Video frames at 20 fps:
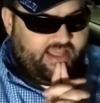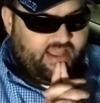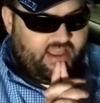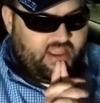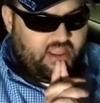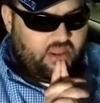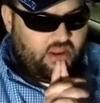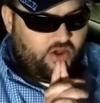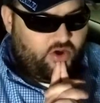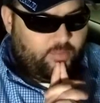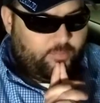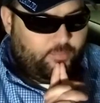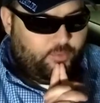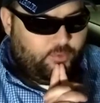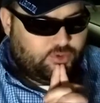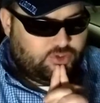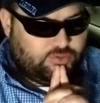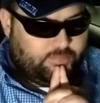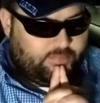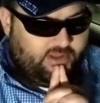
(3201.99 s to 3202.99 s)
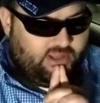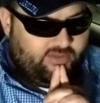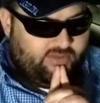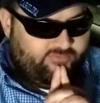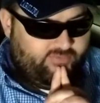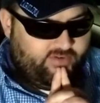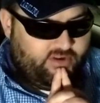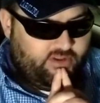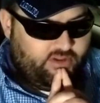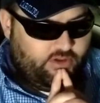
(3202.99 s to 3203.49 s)
the eighty dollar boost
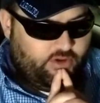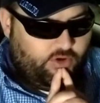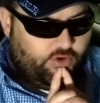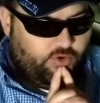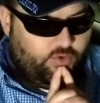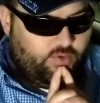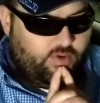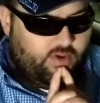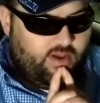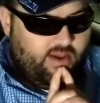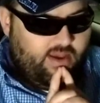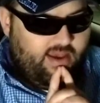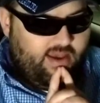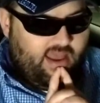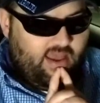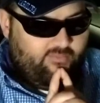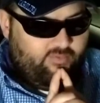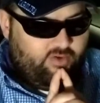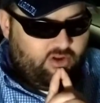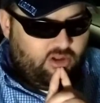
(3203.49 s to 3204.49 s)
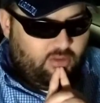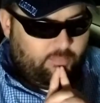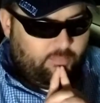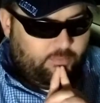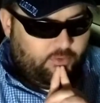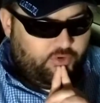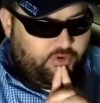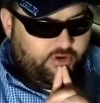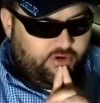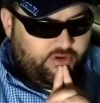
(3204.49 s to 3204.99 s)
plan video haven't
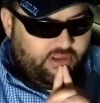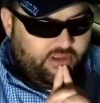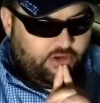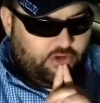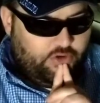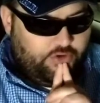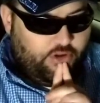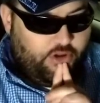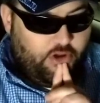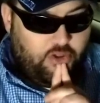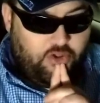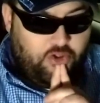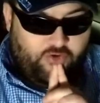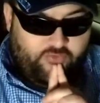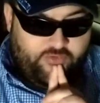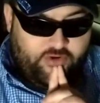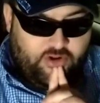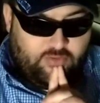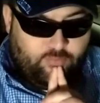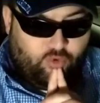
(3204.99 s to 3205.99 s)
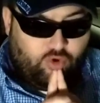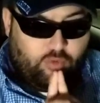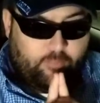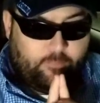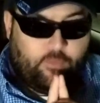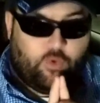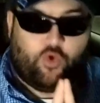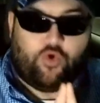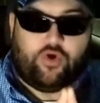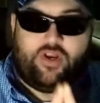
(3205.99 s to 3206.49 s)
uploaded yet due to other videos more
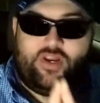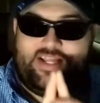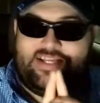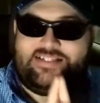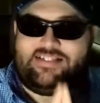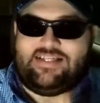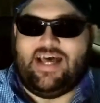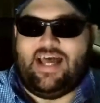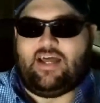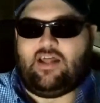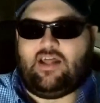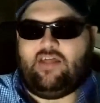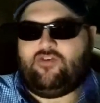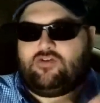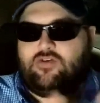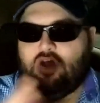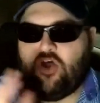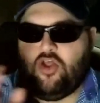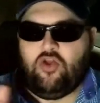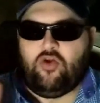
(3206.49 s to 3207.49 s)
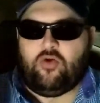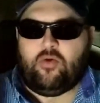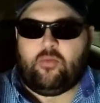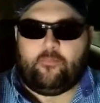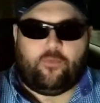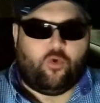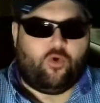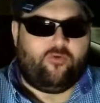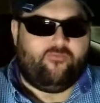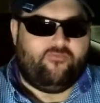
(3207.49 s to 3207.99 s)
important. Exactly, there's other
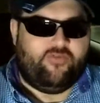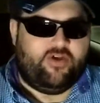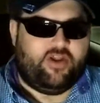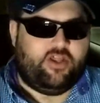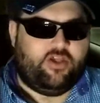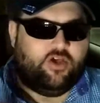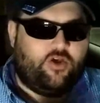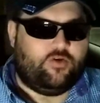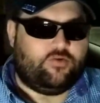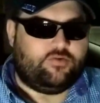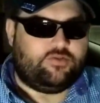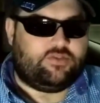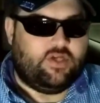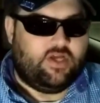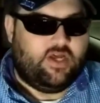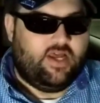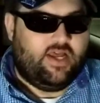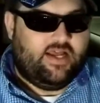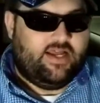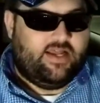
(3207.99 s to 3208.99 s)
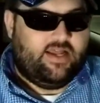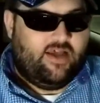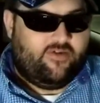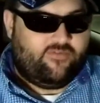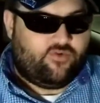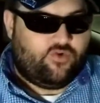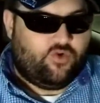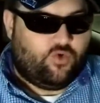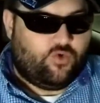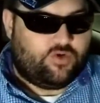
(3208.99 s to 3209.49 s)
important videos,
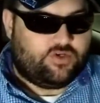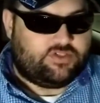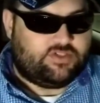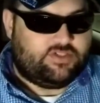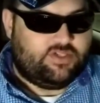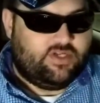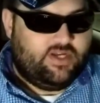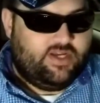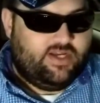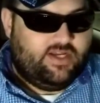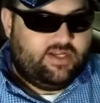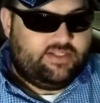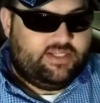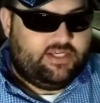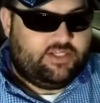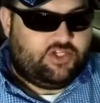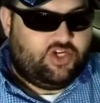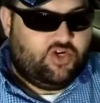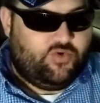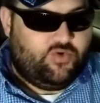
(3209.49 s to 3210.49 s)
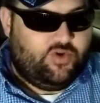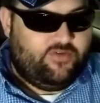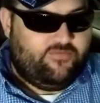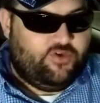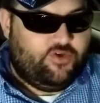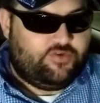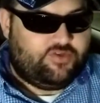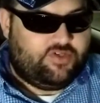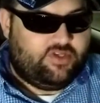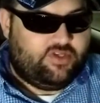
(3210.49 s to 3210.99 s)
of course. Did two
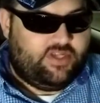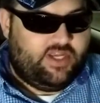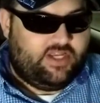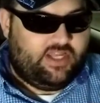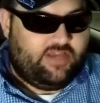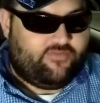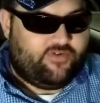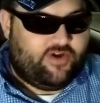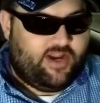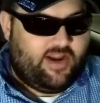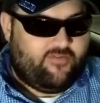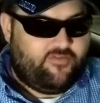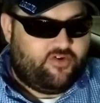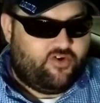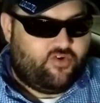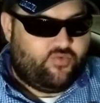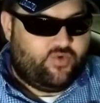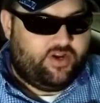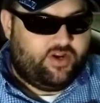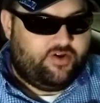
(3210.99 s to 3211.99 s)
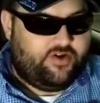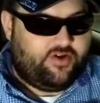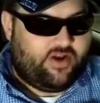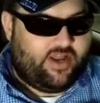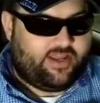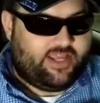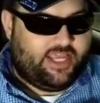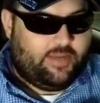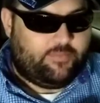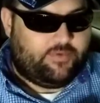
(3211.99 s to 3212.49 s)
reviews today take forever to render?
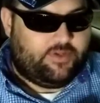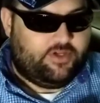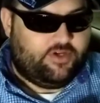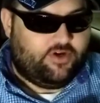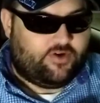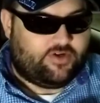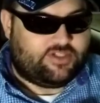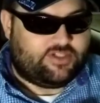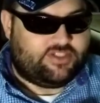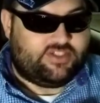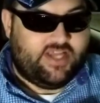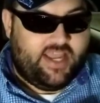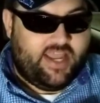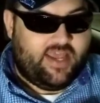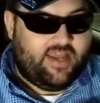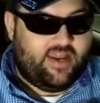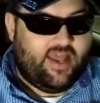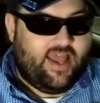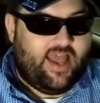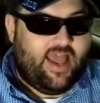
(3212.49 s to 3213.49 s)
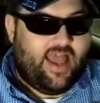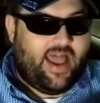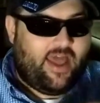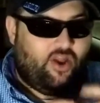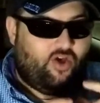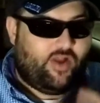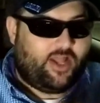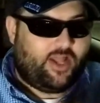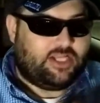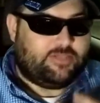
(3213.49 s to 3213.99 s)
Like NPR said,
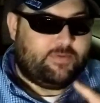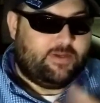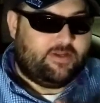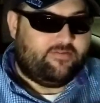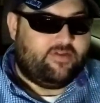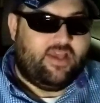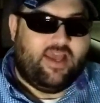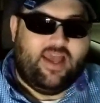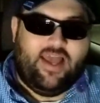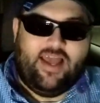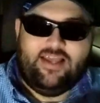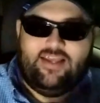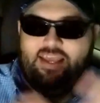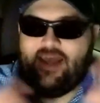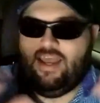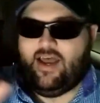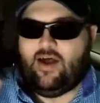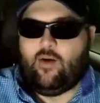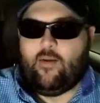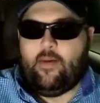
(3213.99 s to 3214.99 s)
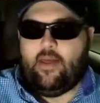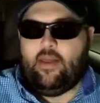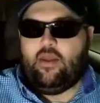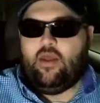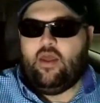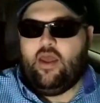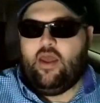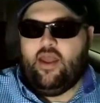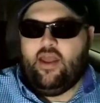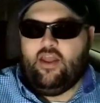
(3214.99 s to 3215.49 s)
I don't like expecting the yeah. I
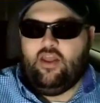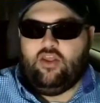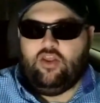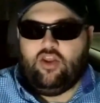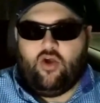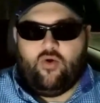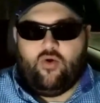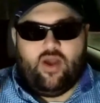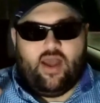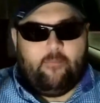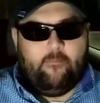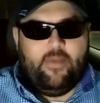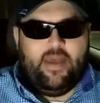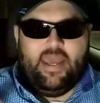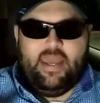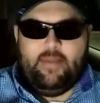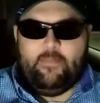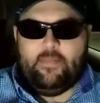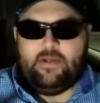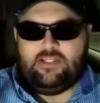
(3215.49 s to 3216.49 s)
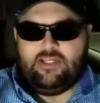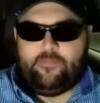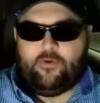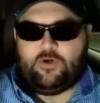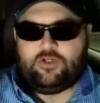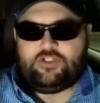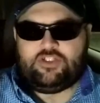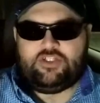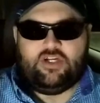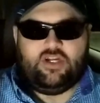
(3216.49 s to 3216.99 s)
mean, you know, me, myself
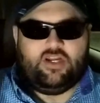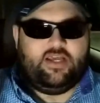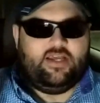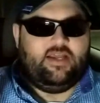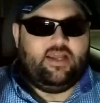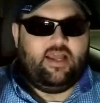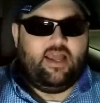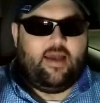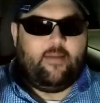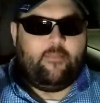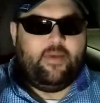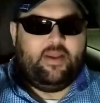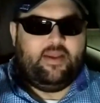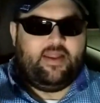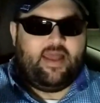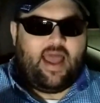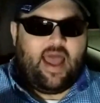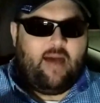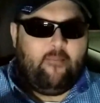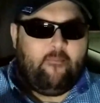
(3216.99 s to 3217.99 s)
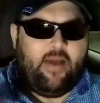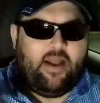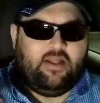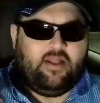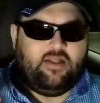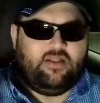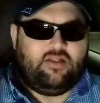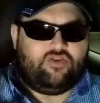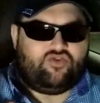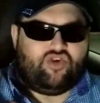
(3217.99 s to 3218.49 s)
personally, I mean, I might
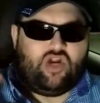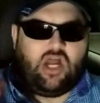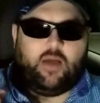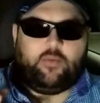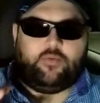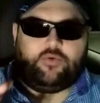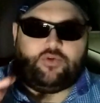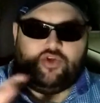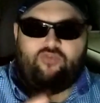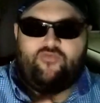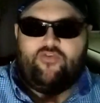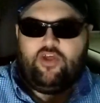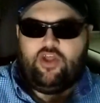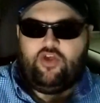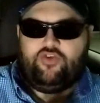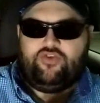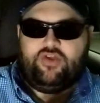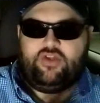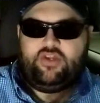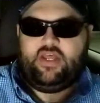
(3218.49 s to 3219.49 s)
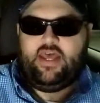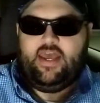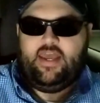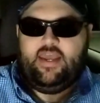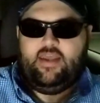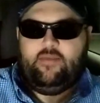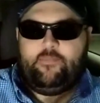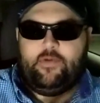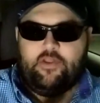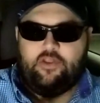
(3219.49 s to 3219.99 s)
drop two videos a
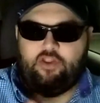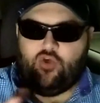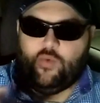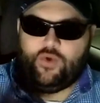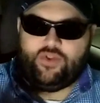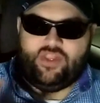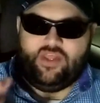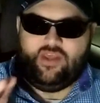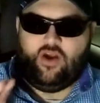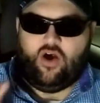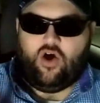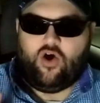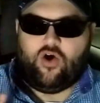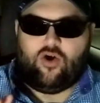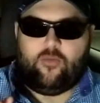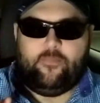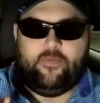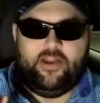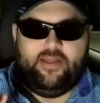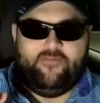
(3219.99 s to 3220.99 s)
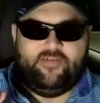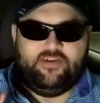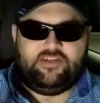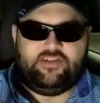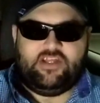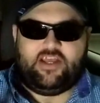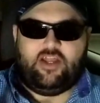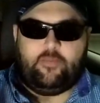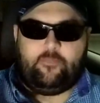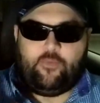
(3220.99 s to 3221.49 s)
day, depending on what they are. But if
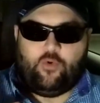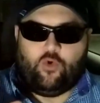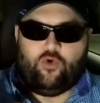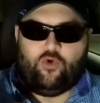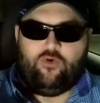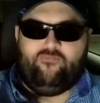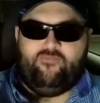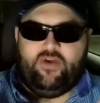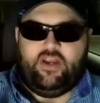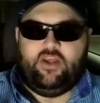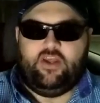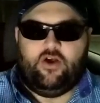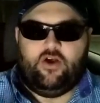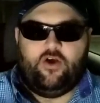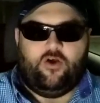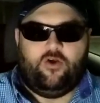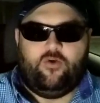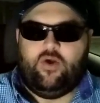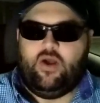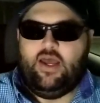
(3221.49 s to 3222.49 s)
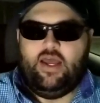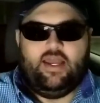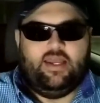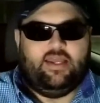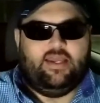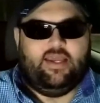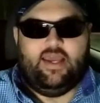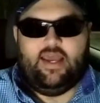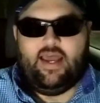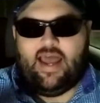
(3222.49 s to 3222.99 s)
it's like an important video,
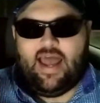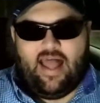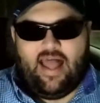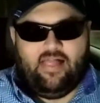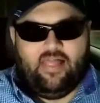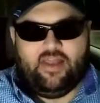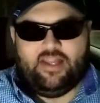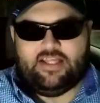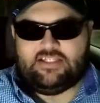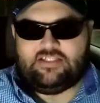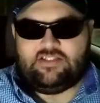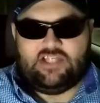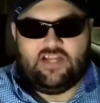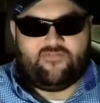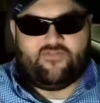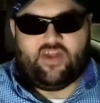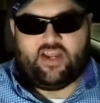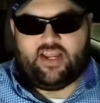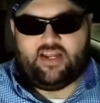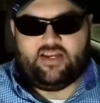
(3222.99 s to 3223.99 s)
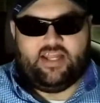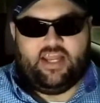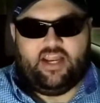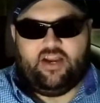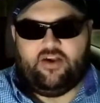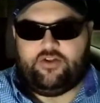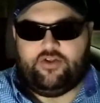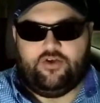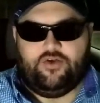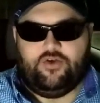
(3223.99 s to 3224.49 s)
yeah, I let it sit for like a day
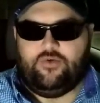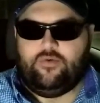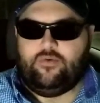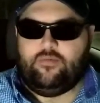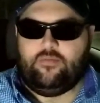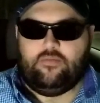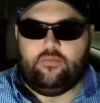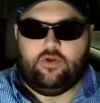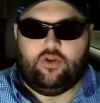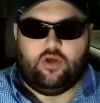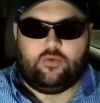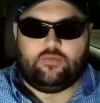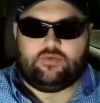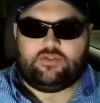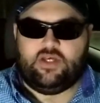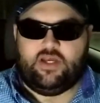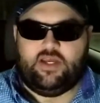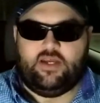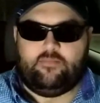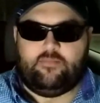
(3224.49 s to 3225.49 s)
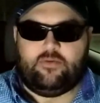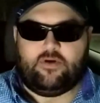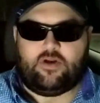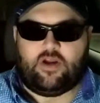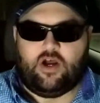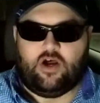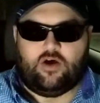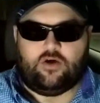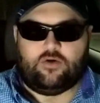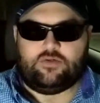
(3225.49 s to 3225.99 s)
or two. You know what I'm saying?
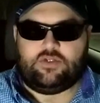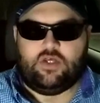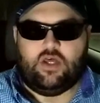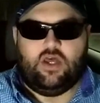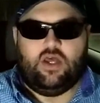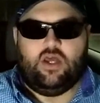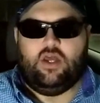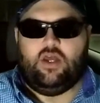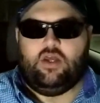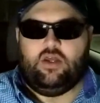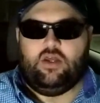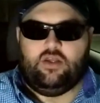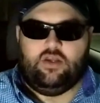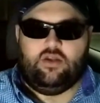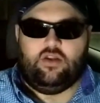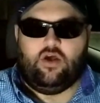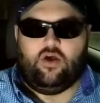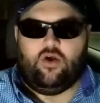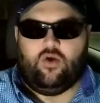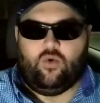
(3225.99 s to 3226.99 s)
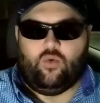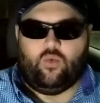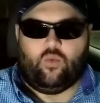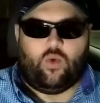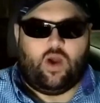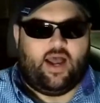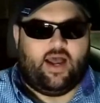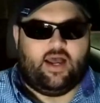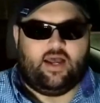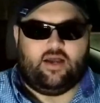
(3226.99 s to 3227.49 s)
Because, you know,
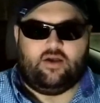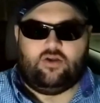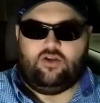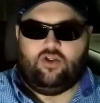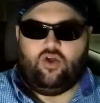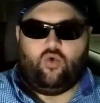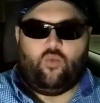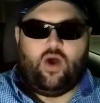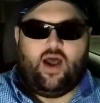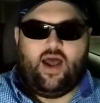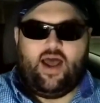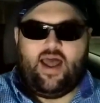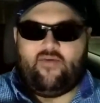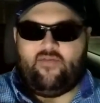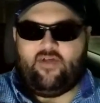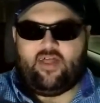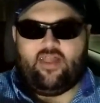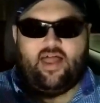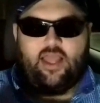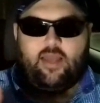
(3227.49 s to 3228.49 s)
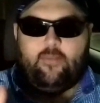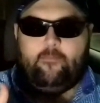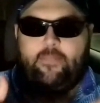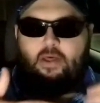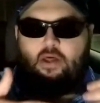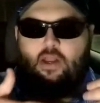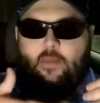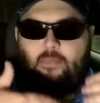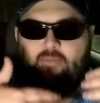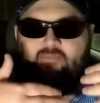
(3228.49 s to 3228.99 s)
why, you know, why have like a
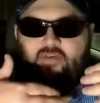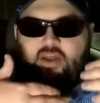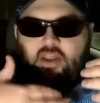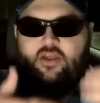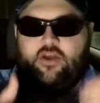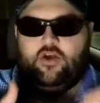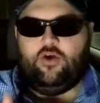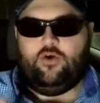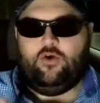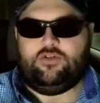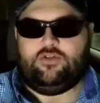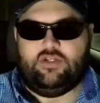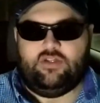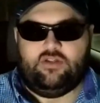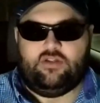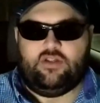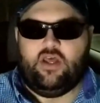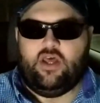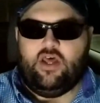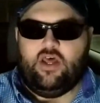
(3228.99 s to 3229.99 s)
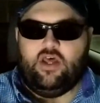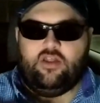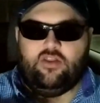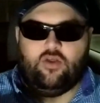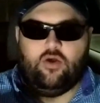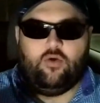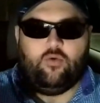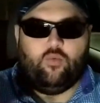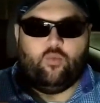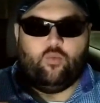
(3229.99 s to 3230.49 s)
build up of videos and
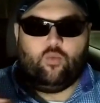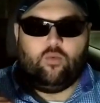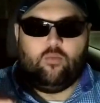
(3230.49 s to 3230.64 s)
the